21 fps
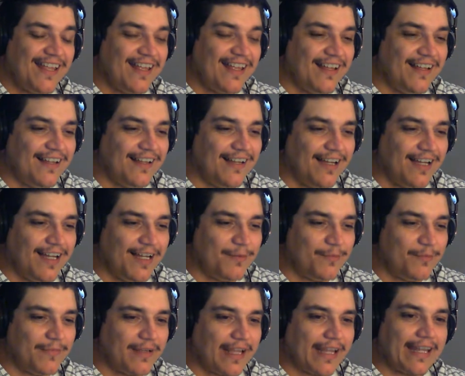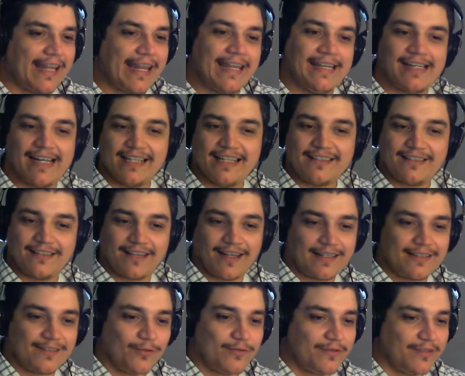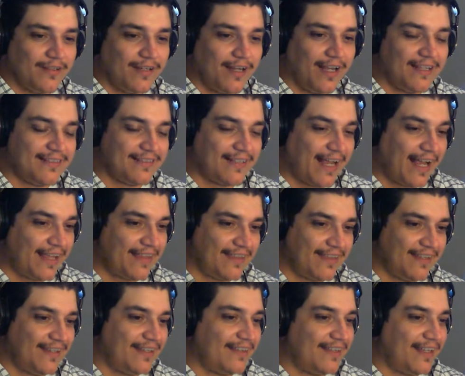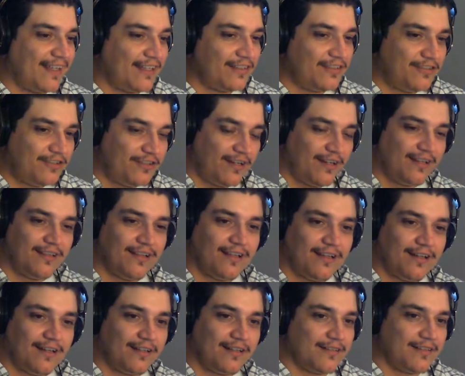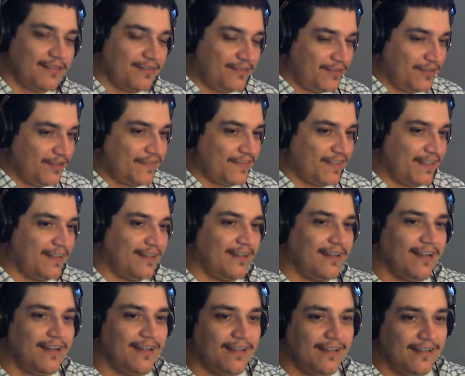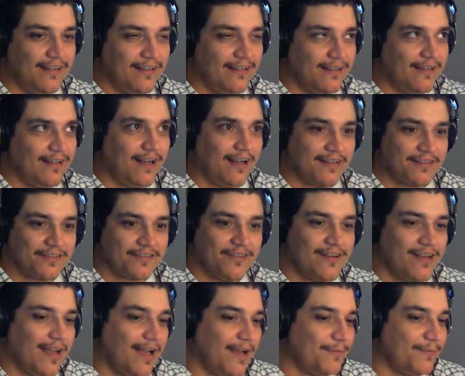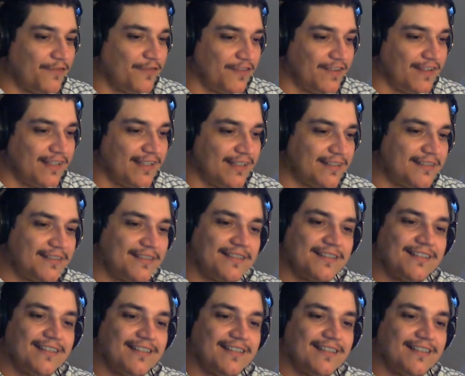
And I told you guys, I think that J Law deserves an Oscar nom for this.